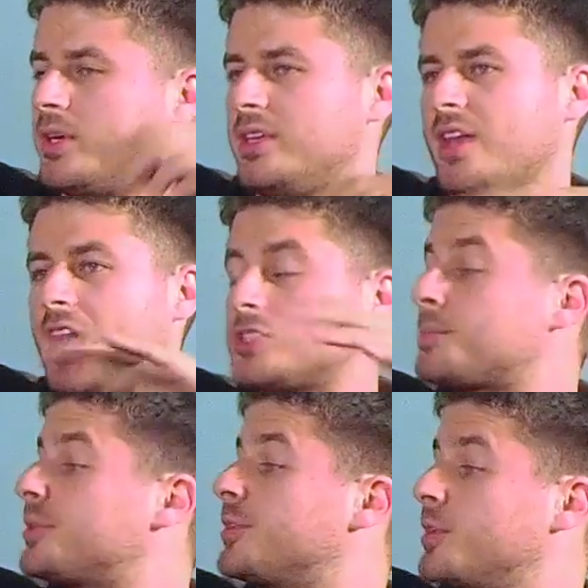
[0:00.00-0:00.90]
in the
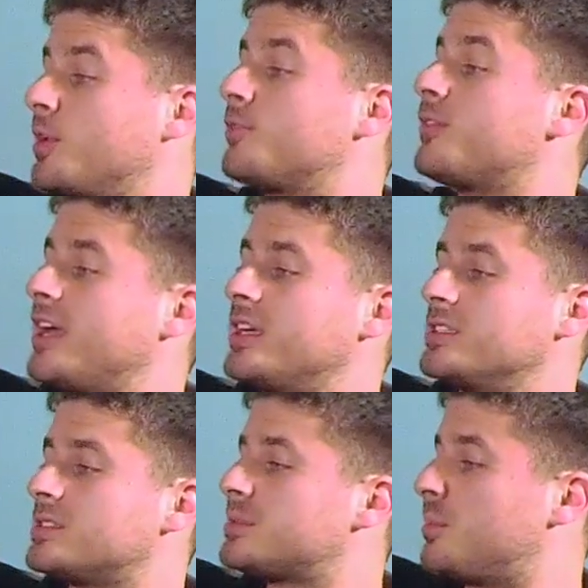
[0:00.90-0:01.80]
entrepreneurial
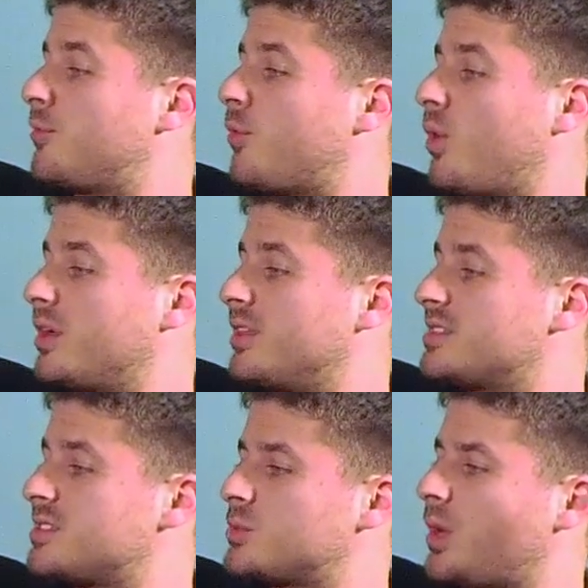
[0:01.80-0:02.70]
phase before
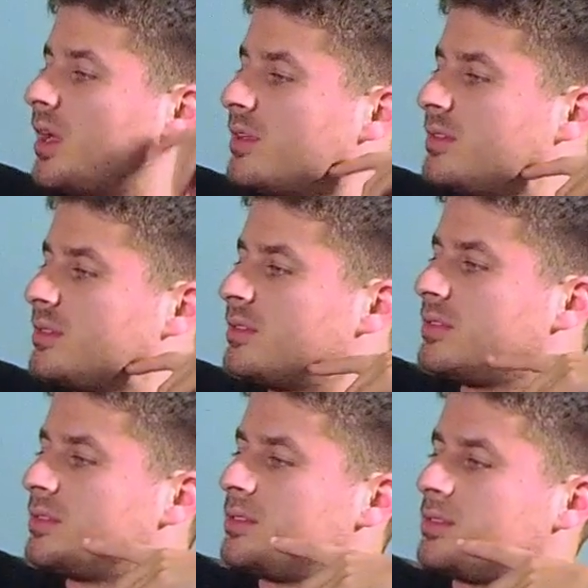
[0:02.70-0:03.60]
this as well?
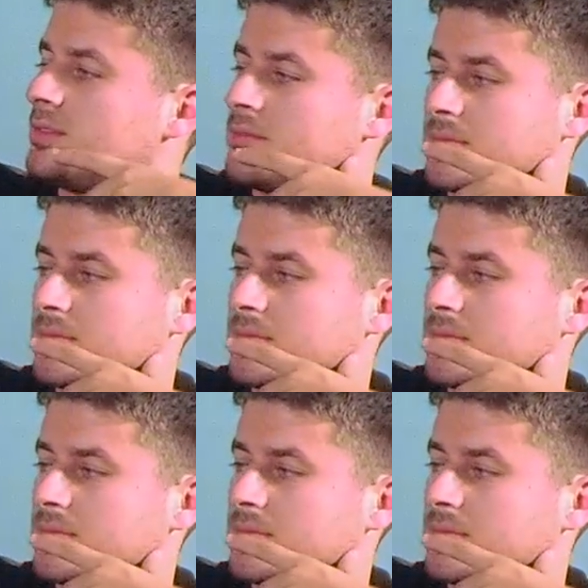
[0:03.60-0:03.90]
I've